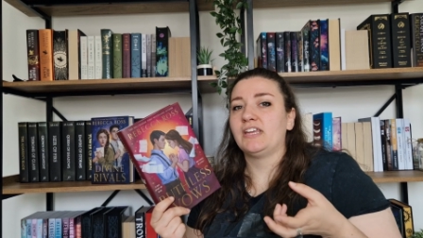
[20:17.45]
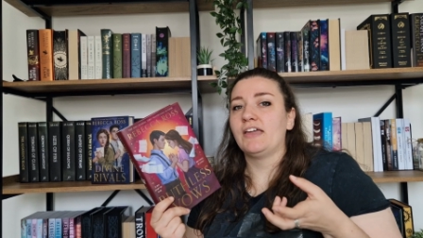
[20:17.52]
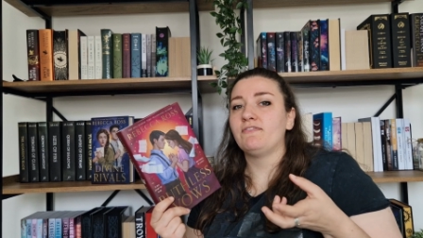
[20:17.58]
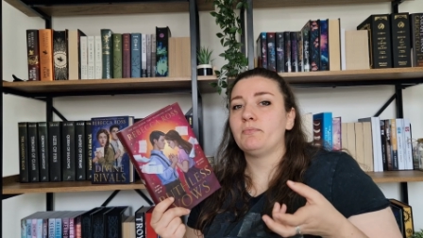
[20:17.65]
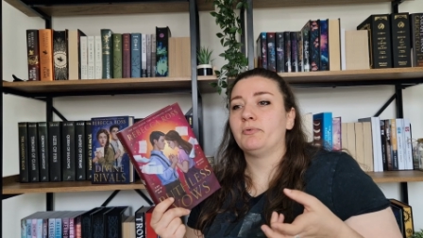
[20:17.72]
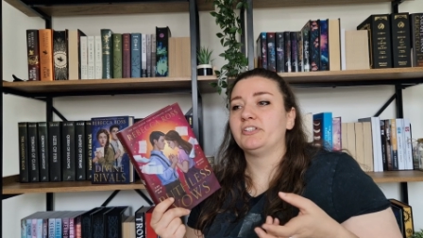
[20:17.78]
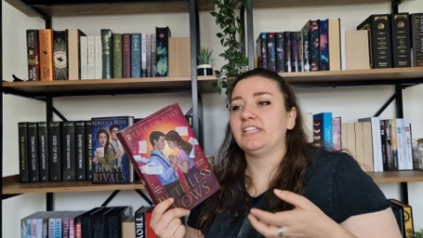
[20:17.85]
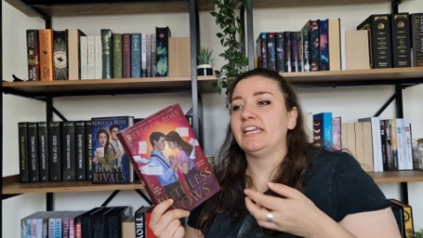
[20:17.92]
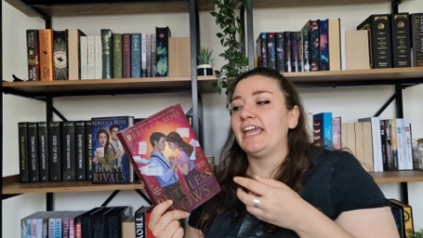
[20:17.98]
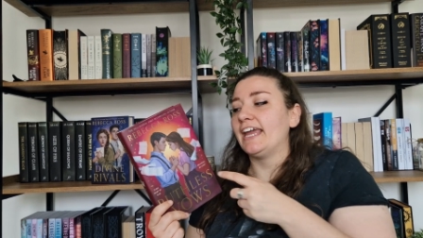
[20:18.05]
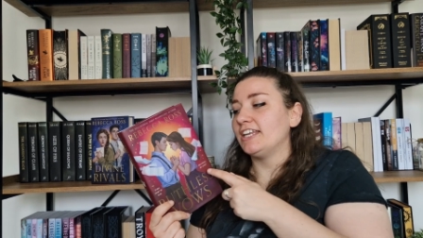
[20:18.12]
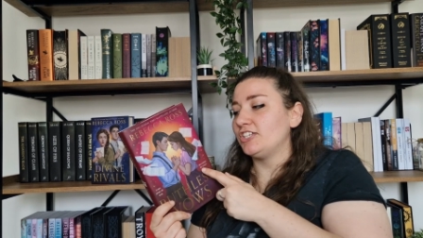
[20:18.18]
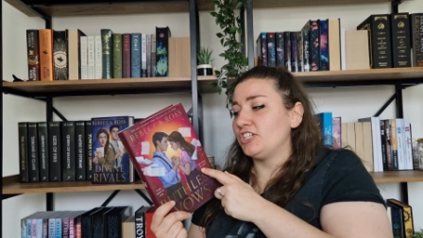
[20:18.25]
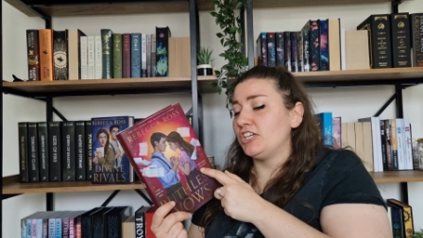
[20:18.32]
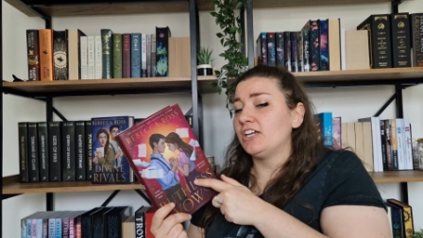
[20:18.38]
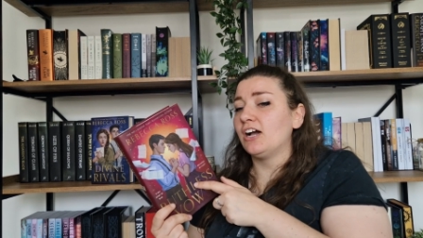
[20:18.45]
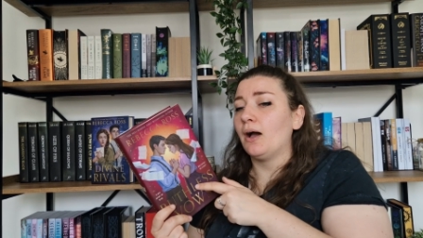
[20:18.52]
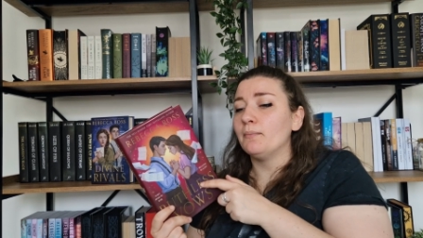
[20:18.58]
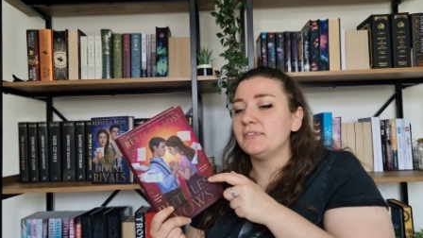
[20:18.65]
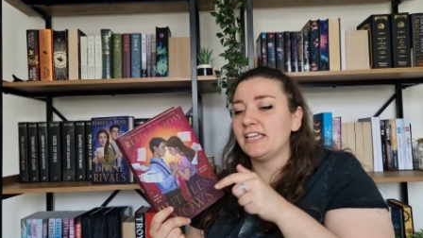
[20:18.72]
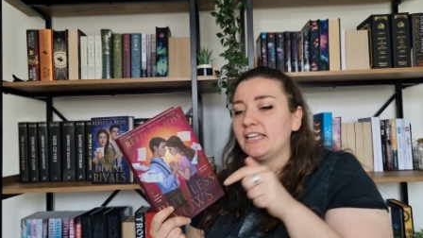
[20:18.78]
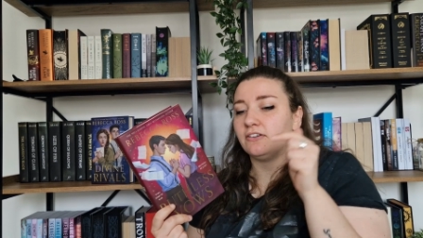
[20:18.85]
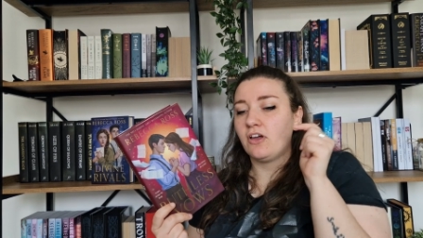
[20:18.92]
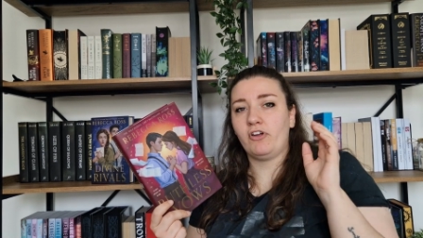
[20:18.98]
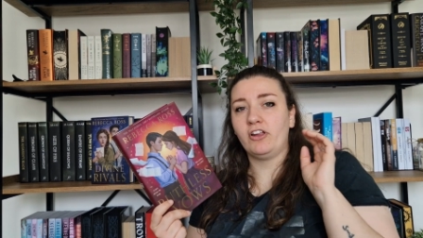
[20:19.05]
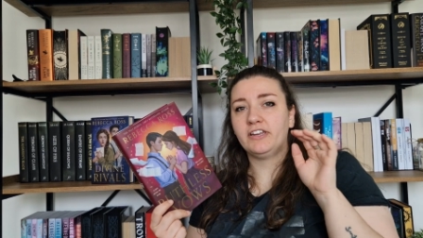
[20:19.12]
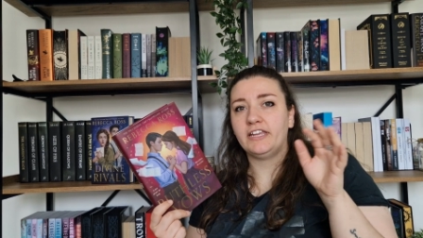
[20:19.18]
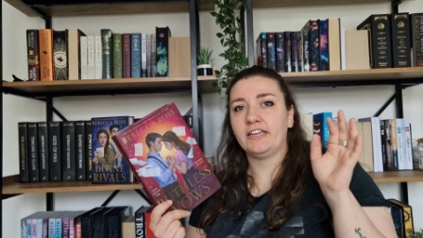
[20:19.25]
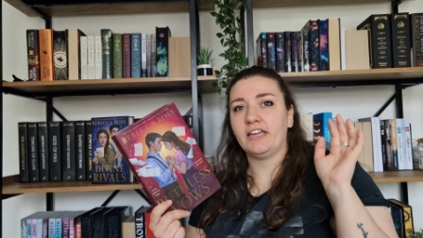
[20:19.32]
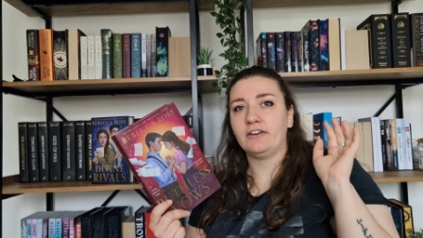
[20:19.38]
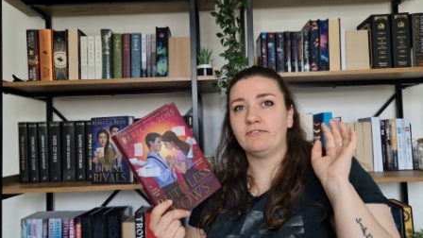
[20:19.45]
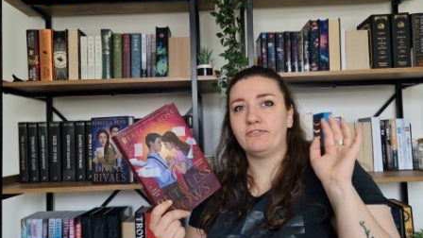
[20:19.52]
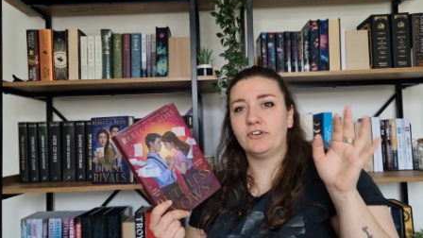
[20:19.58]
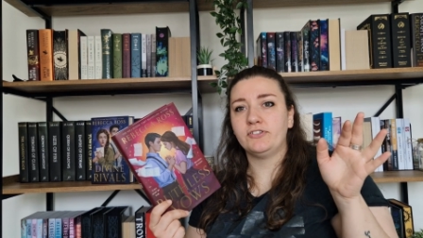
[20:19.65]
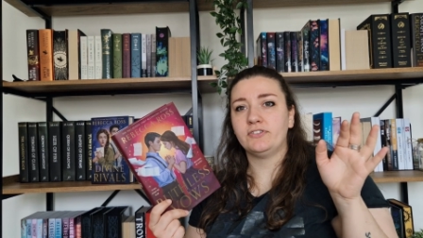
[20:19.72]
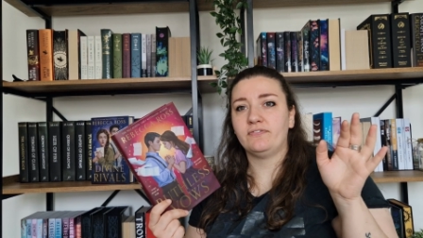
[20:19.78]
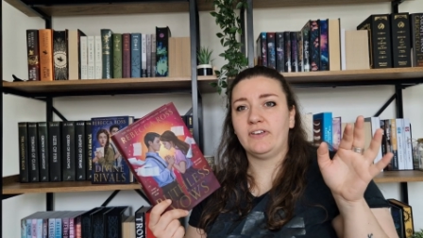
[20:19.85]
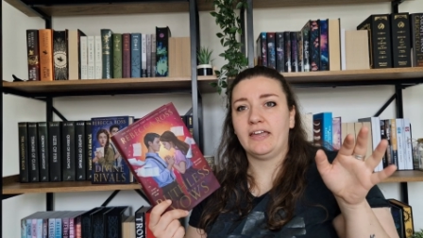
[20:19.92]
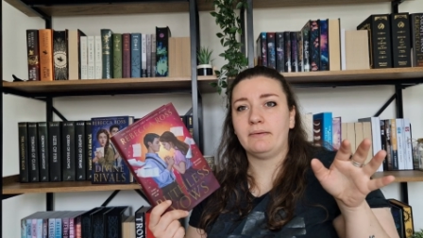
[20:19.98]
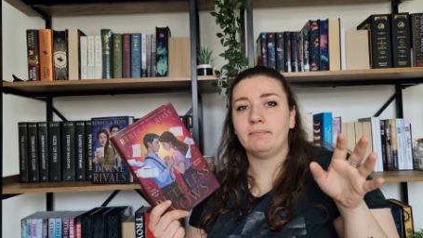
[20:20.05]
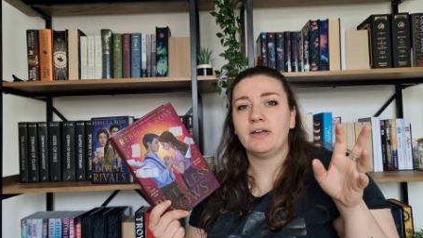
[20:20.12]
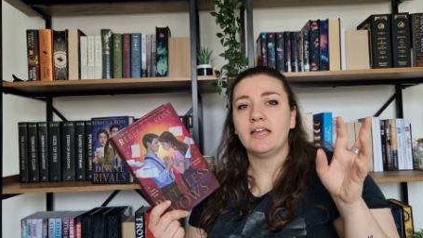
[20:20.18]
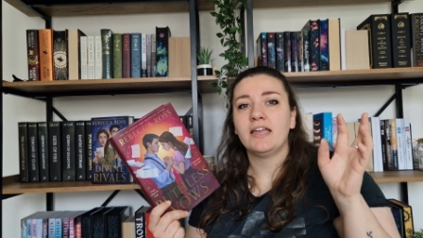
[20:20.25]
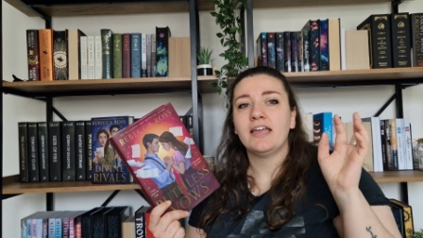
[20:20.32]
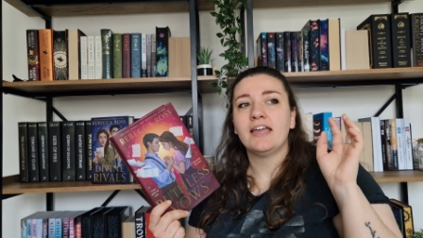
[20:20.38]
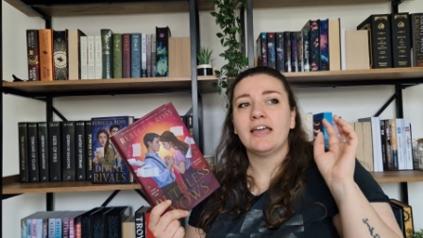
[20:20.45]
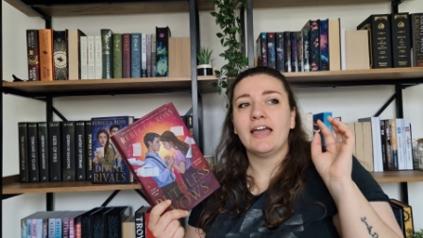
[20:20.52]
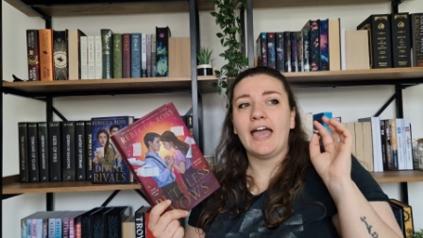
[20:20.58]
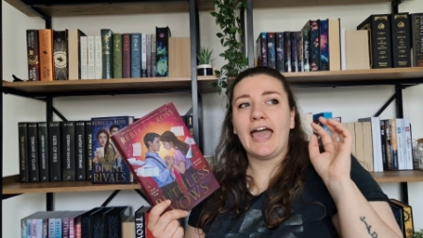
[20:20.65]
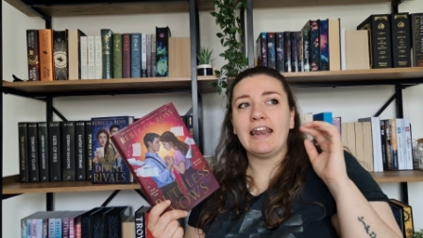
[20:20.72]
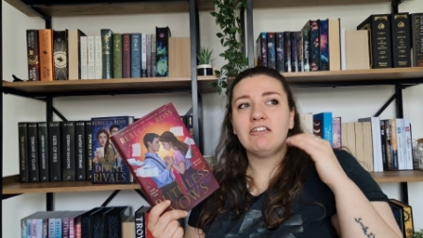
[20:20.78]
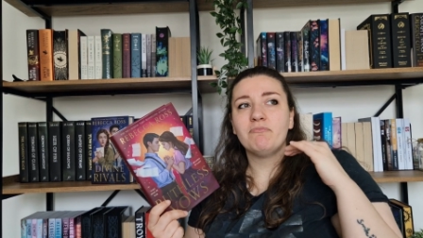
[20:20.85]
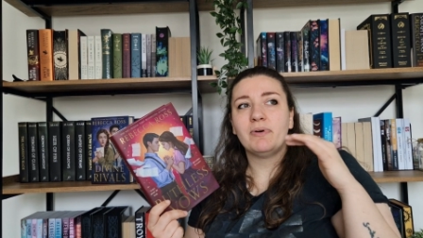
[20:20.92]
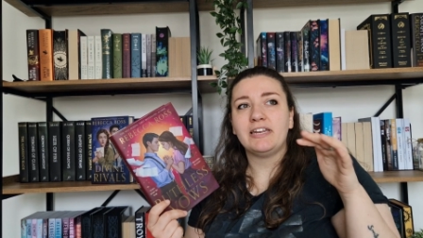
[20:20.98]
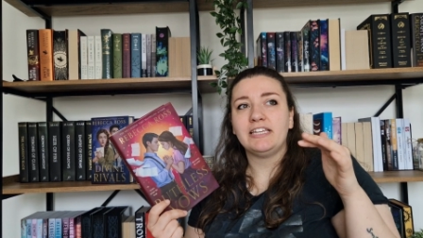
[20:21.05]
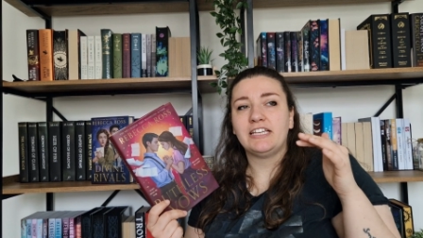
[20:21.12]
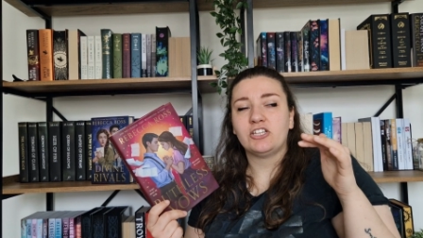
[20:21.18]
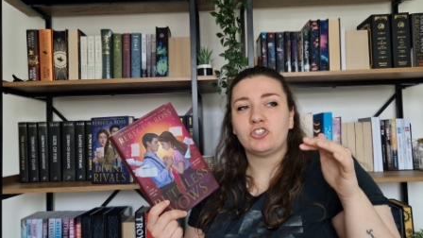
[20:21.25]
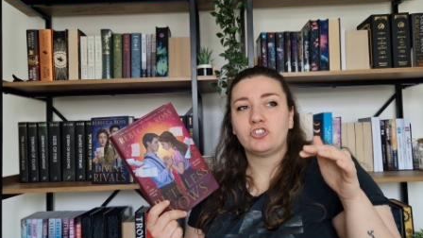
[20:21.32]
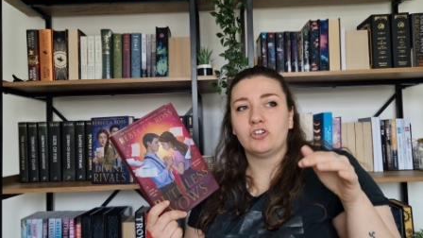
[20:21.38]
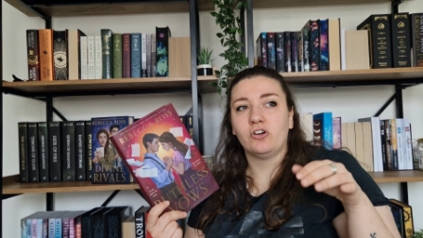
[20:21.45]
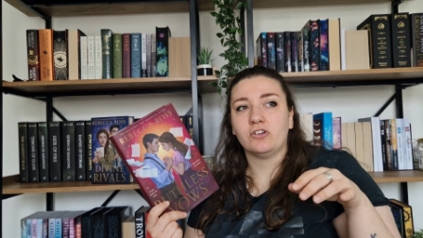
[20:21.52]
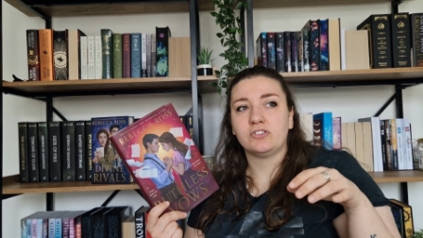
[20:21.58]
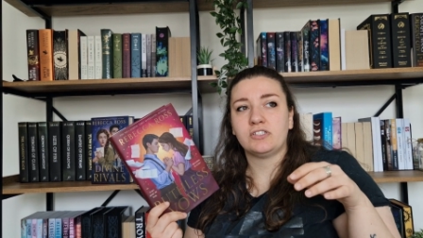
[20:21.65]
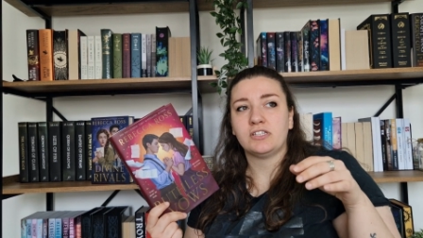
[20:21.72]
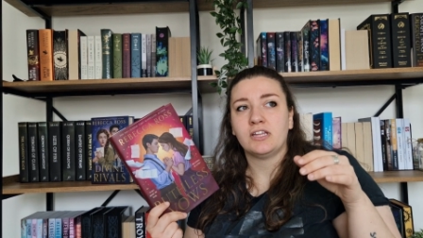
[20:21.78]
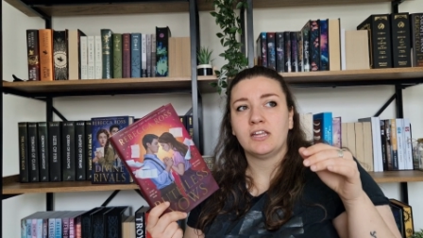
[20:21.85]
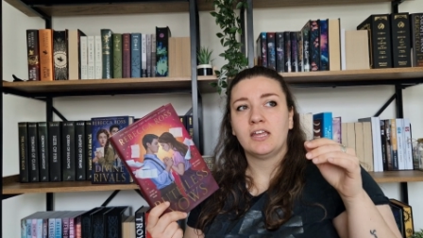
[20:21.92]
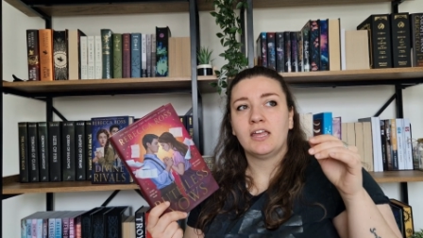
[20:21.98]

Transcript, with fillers: everybody and she comes in running in front of him and everybody gets shot